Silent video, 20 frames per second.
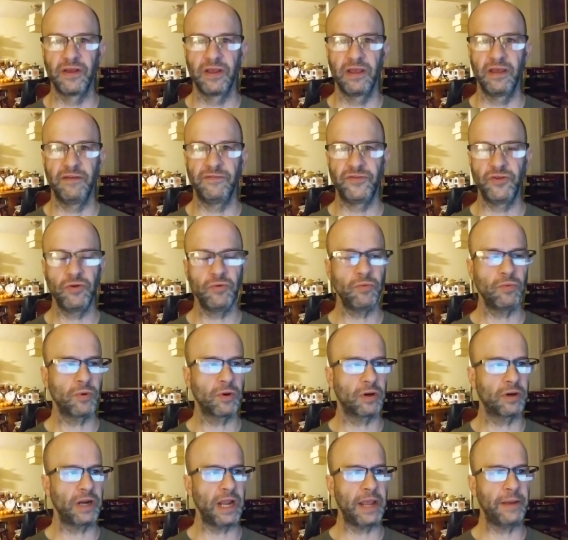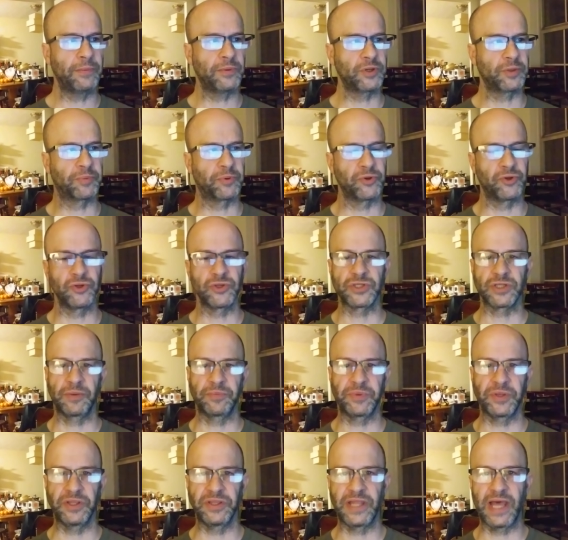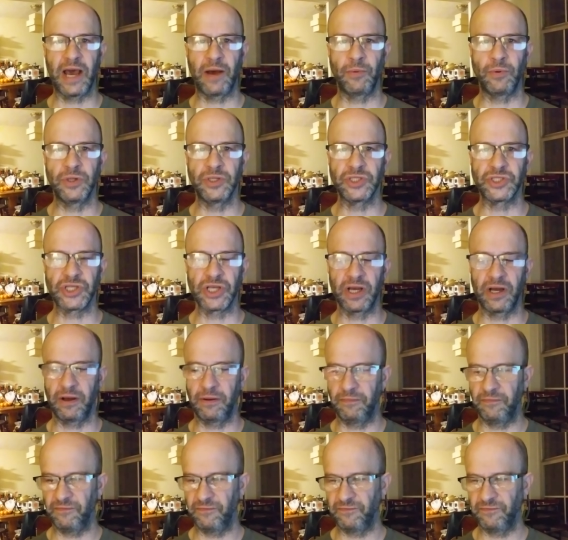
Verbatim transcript: if you were able to produce something that was um,